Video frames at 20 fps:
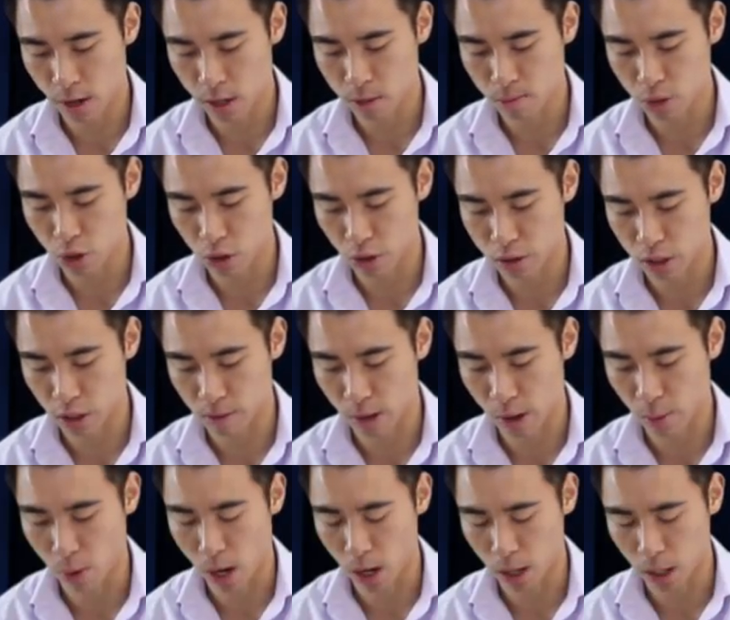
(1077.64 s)
vast majority of
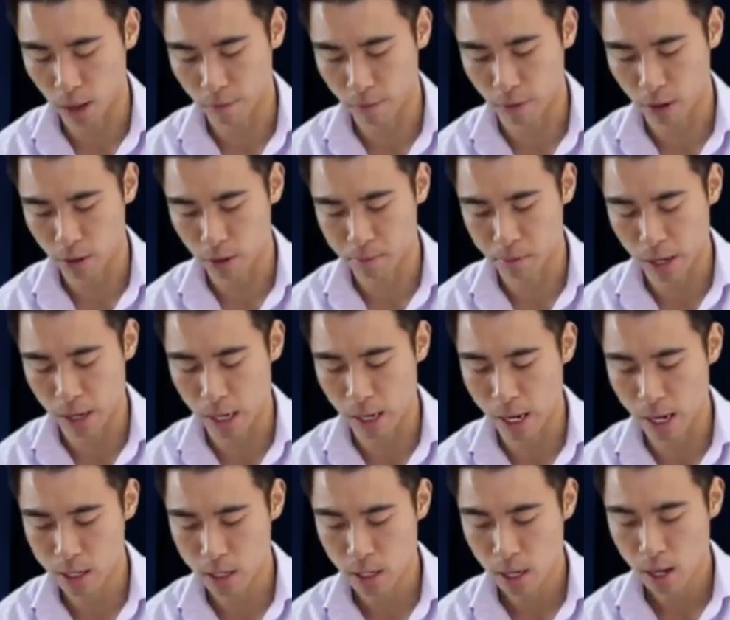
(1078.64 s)
my working for
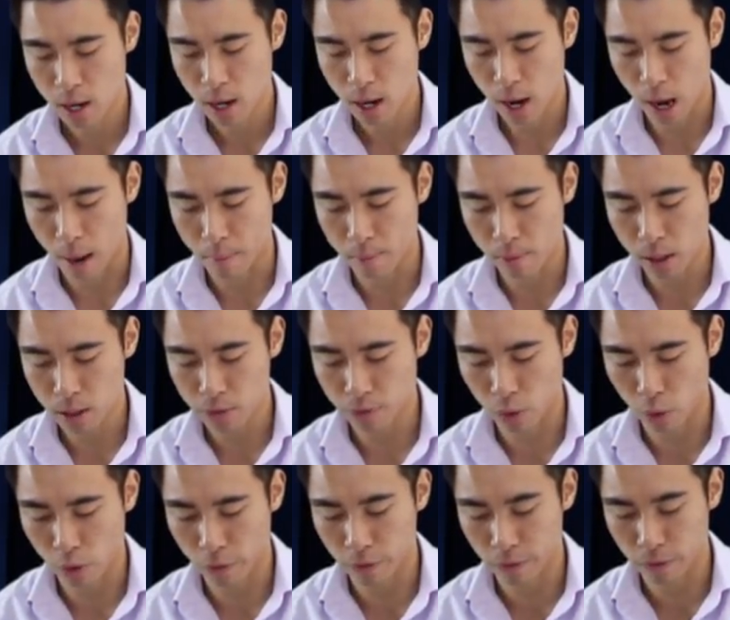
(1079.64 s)
completeness. Plus
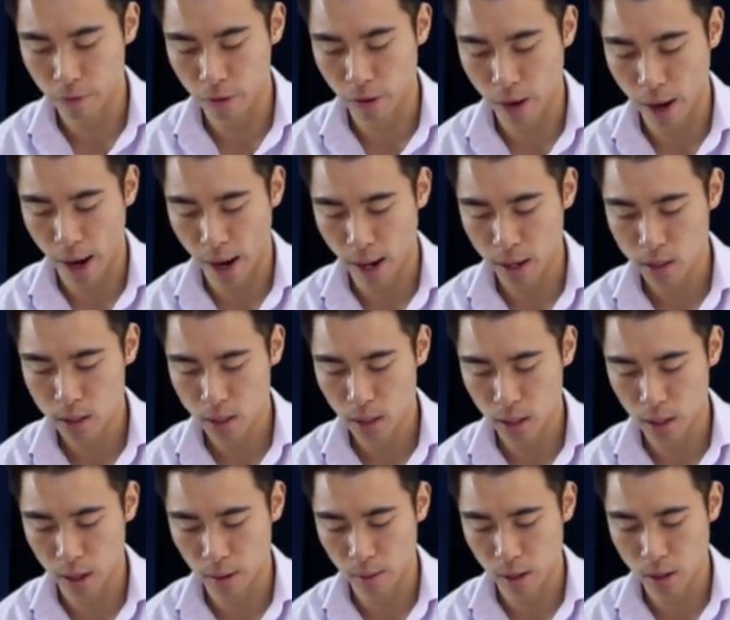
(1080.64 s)
4x.
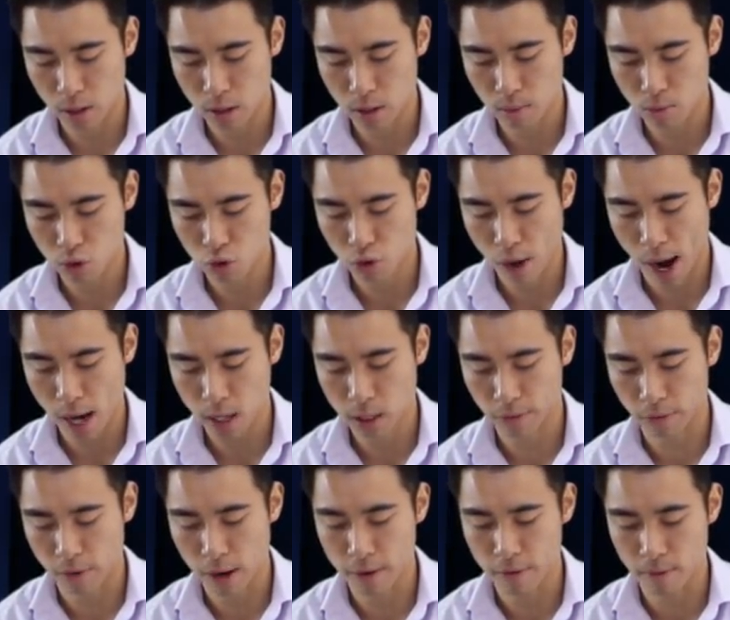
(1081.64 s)
Now I'm going to
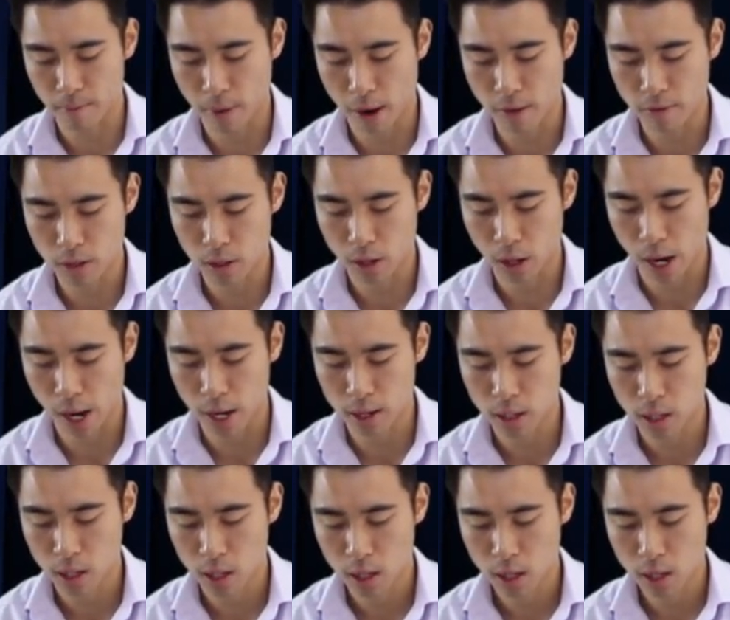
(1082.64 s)
subtract 3 from both
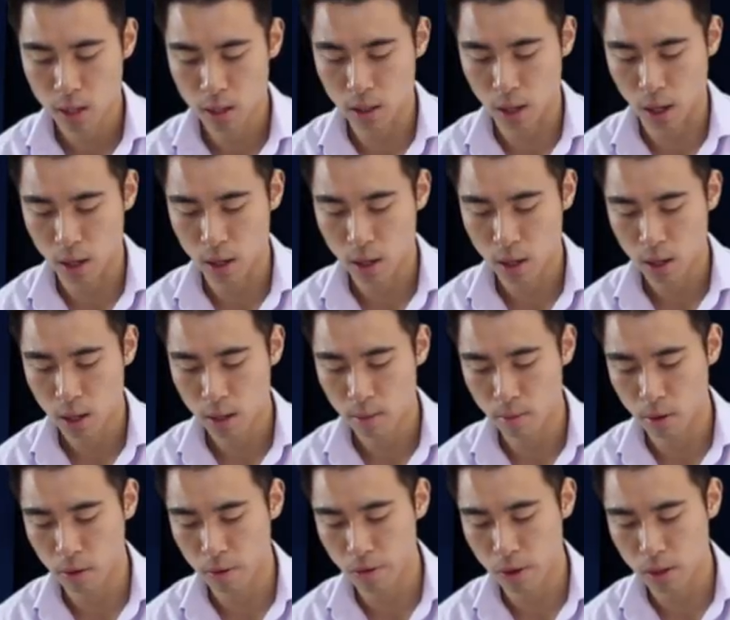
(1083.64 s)
sides. So
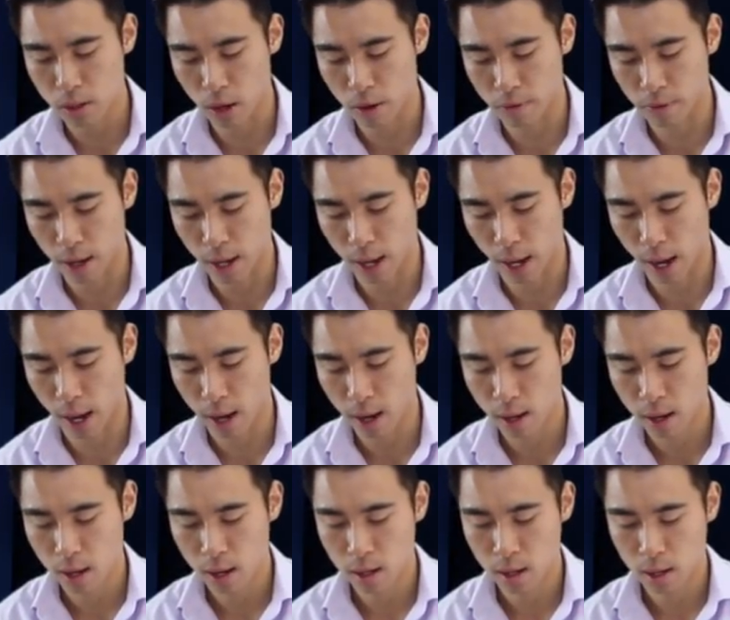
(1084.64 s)
move this over here.
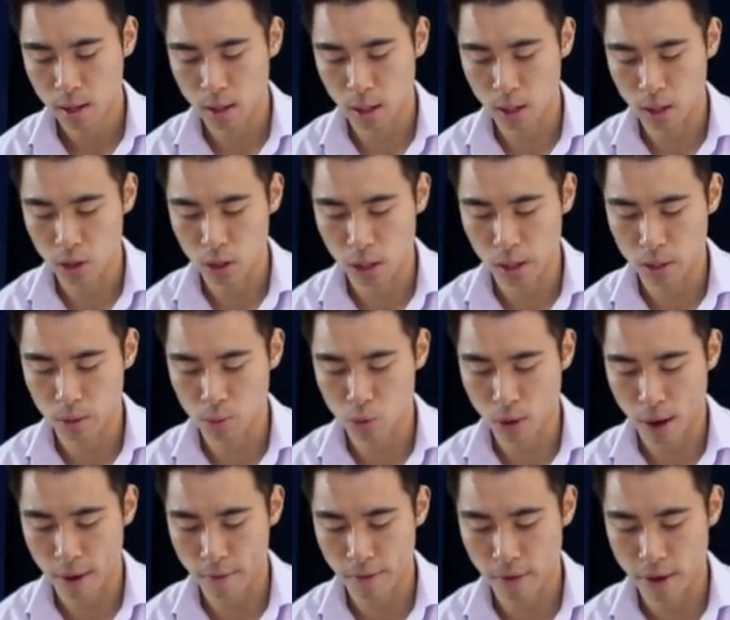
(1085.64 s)
Essentially,
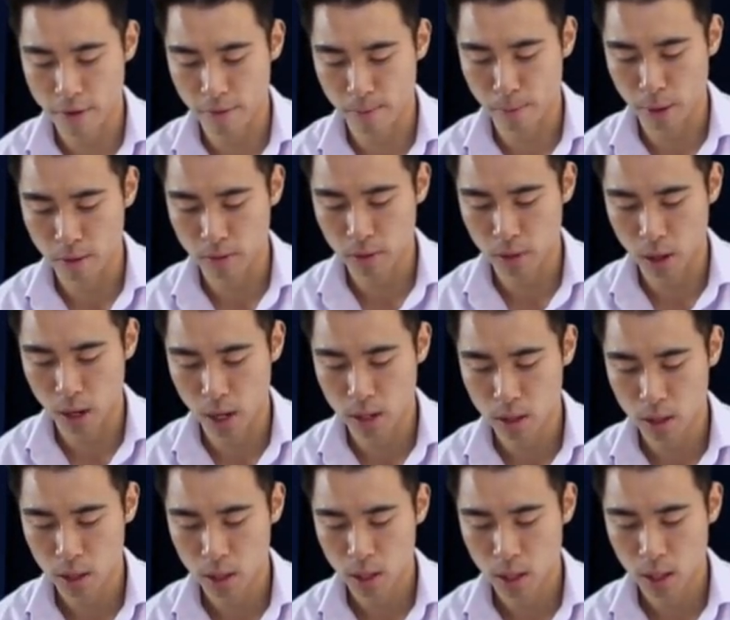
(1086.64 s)
subtract 3 from both
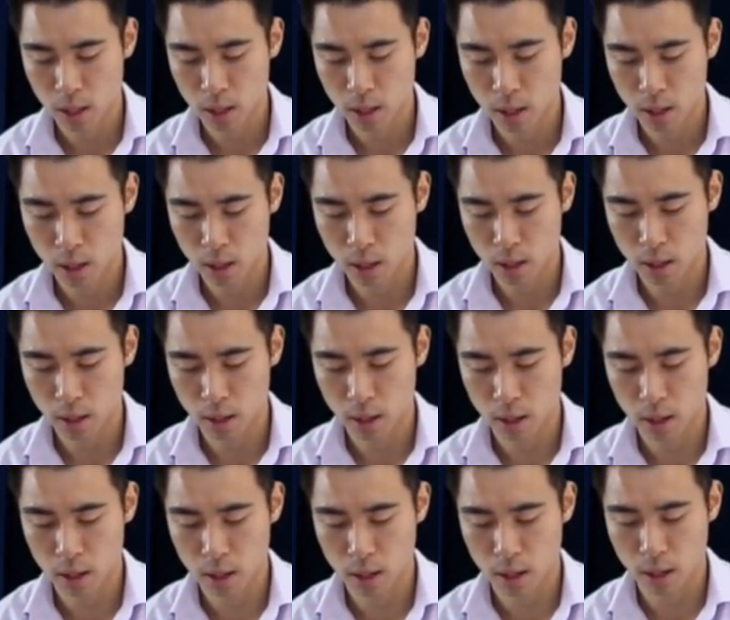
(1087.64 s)
sides
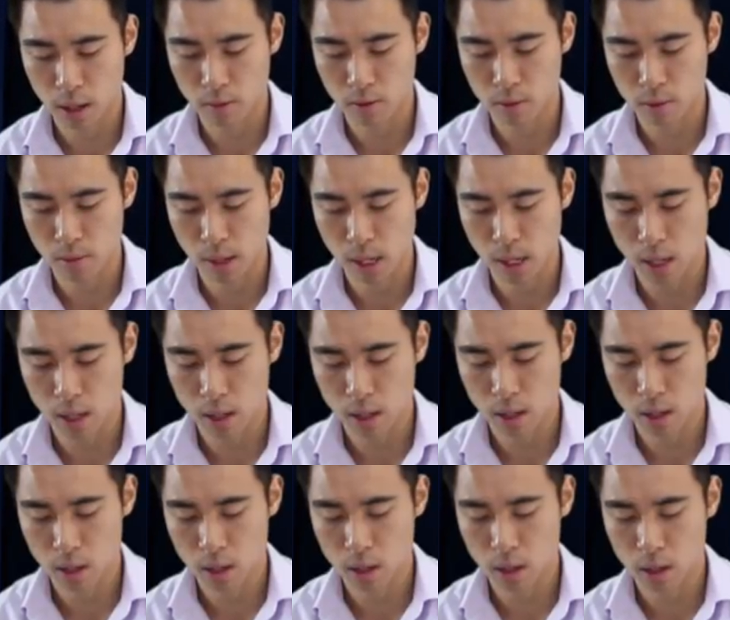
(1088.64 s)
gives me
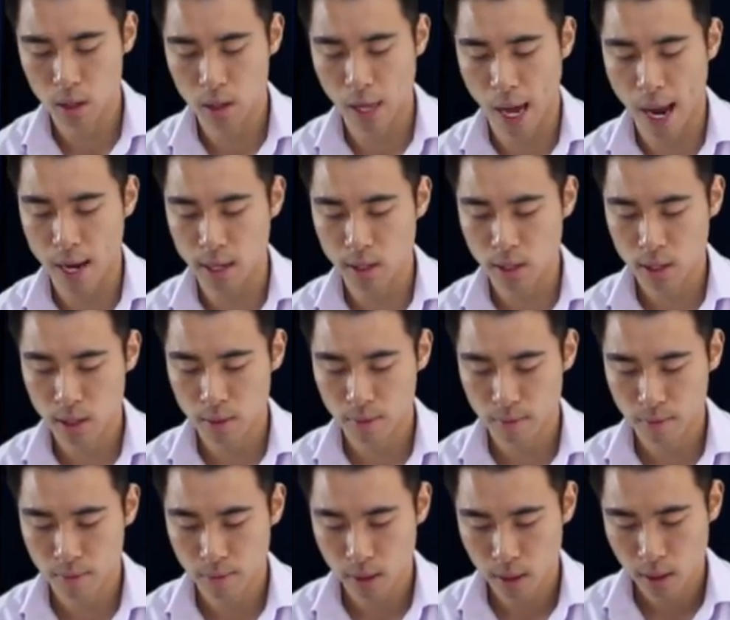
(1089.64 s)
that.
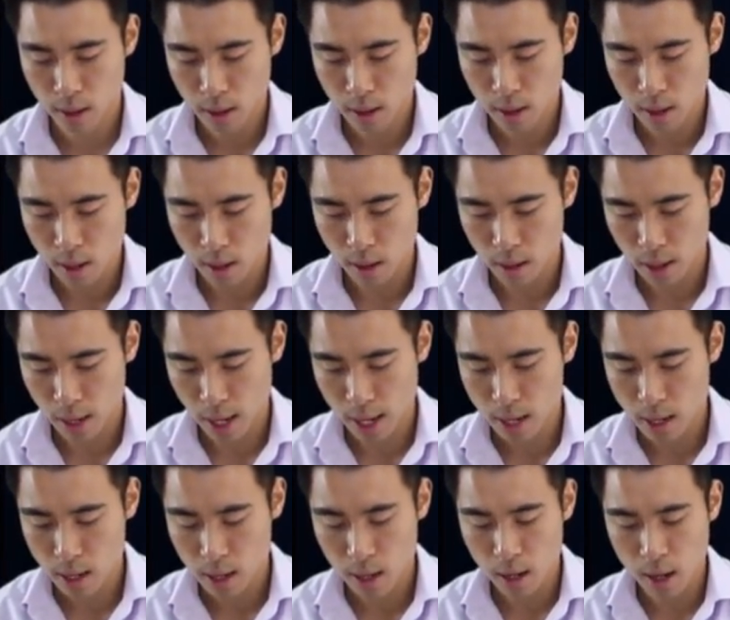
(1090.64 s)

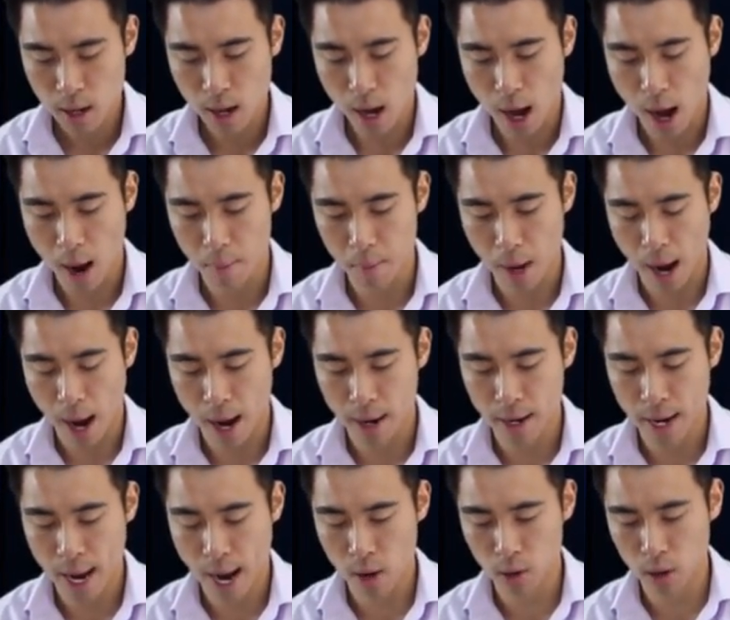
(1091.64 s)
Okay.
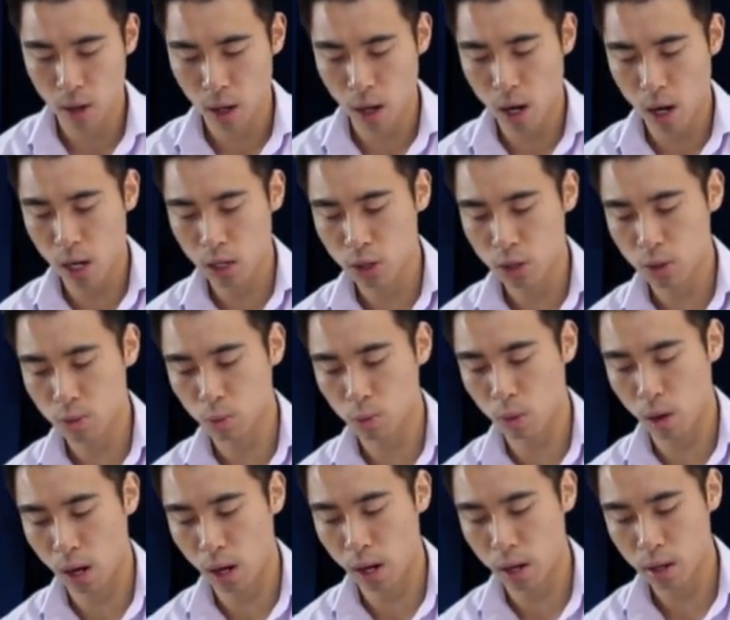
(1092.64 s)
And now the last
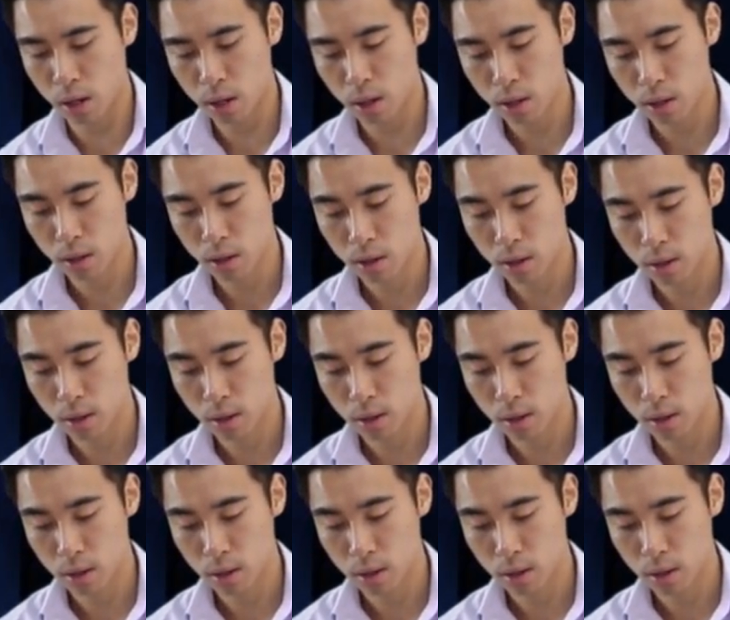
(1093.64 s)
one.